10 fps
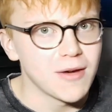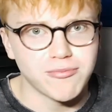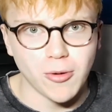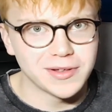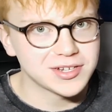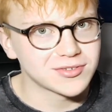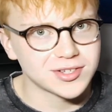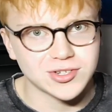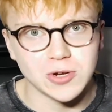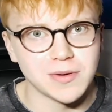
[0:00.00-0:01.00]
probably just
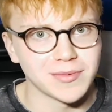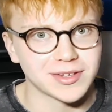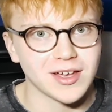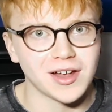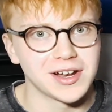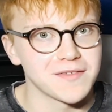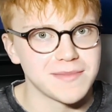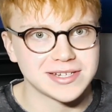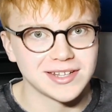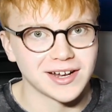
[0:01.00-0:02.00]
stupid and retarded. I've
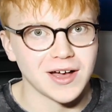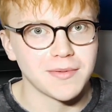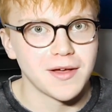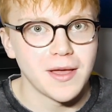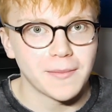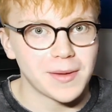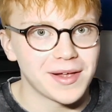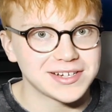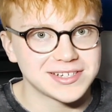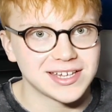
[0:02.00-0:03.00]
messed something up. But I managed to